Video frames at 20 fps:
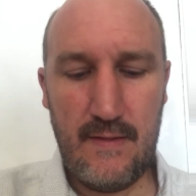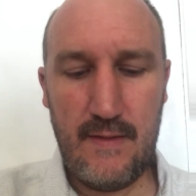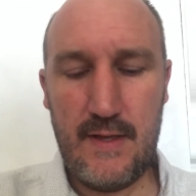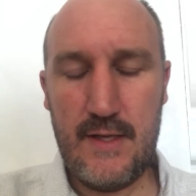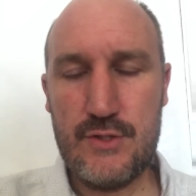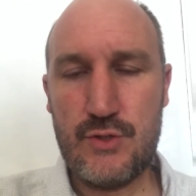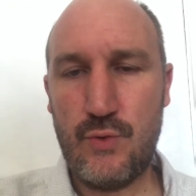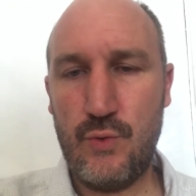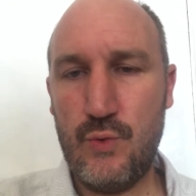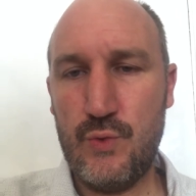
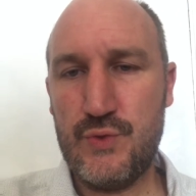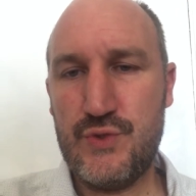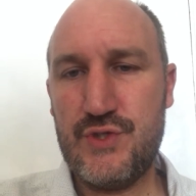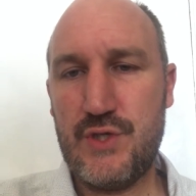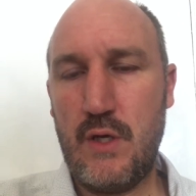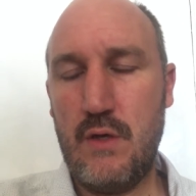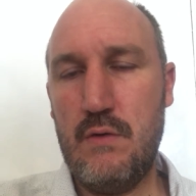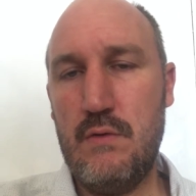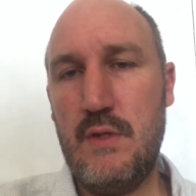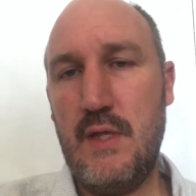There's
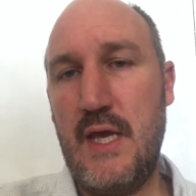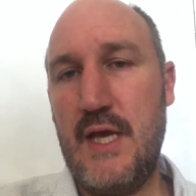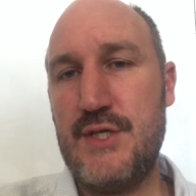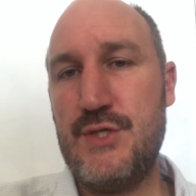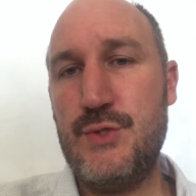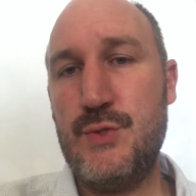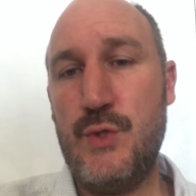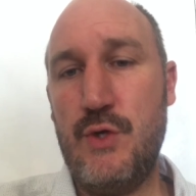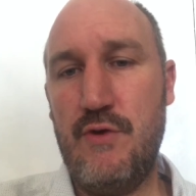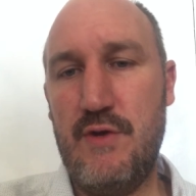also the
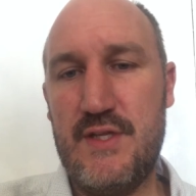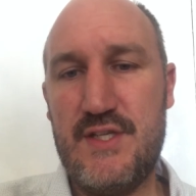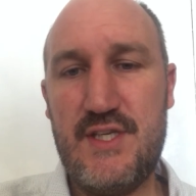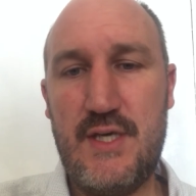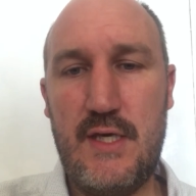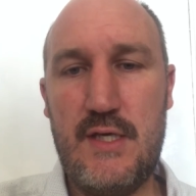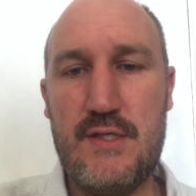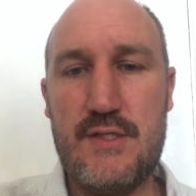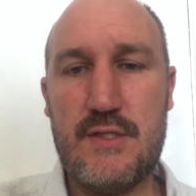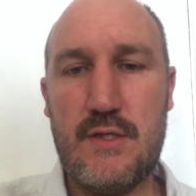estuary at
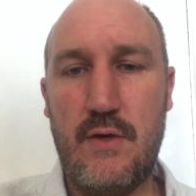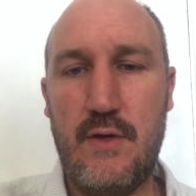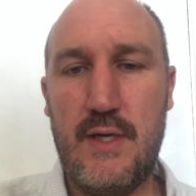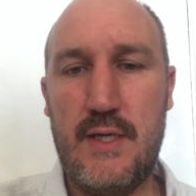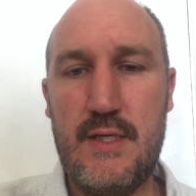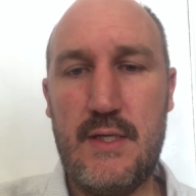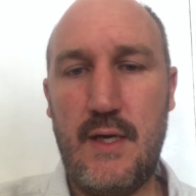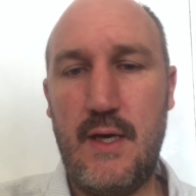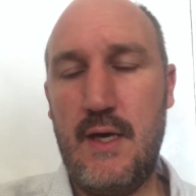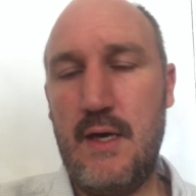
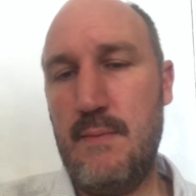Teesside